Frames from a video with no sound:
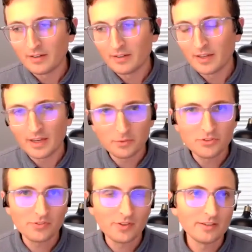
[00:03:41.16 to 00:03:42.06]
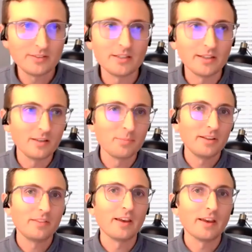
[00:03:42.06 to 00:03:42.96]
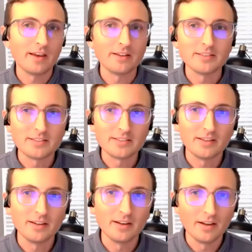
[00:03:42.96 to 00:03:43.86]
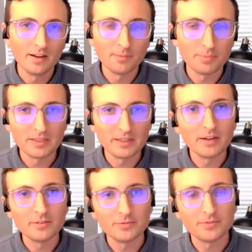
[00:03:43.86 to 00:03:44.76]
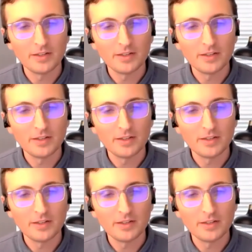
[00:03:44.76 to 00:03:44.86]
Yeah, I would just say to anybody that has a bit of